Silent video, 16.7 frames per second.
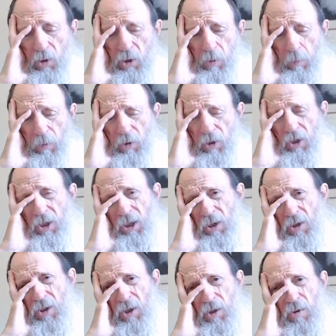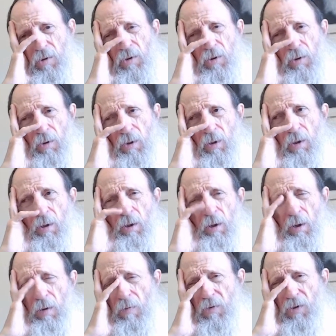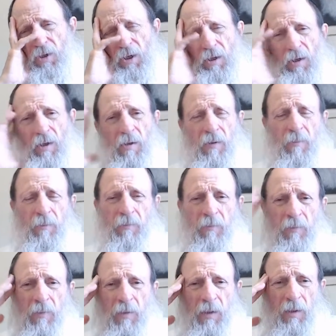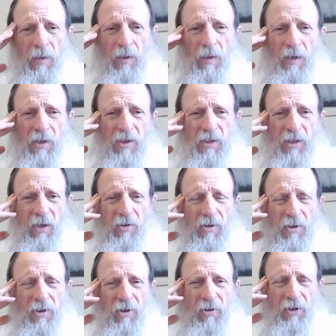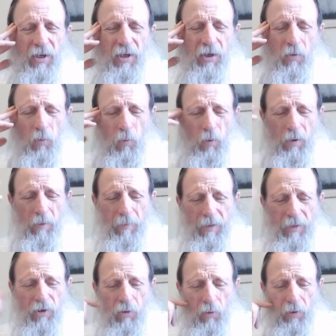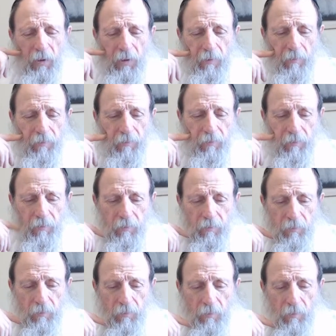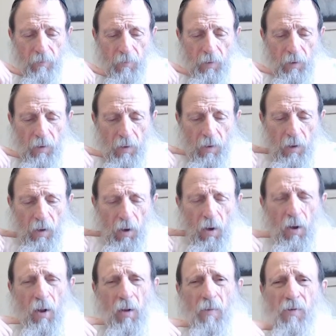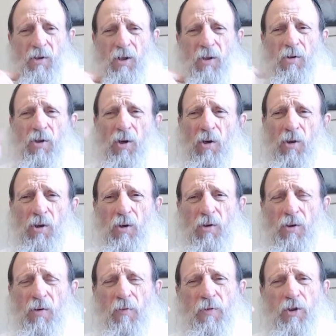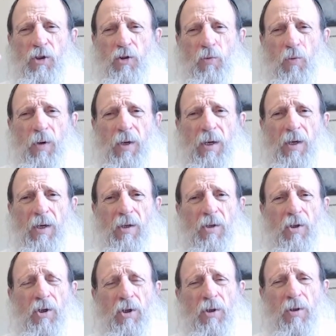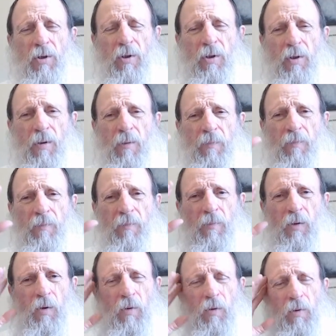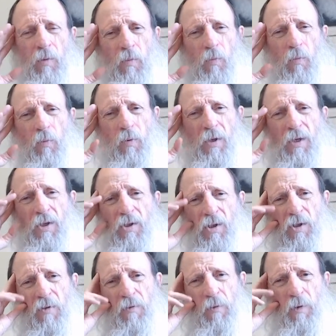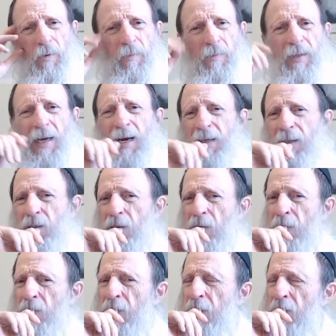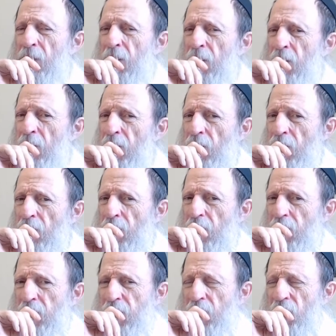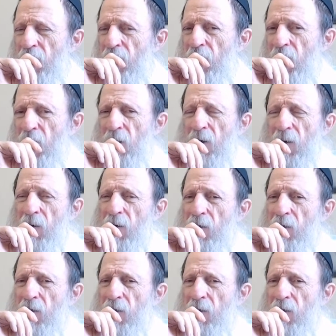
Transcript: person starts to learn Torah, all of a sudden he starts to think, what am I doing? All of a sudden there's all sorts of strange reasons for him not to learn Torah.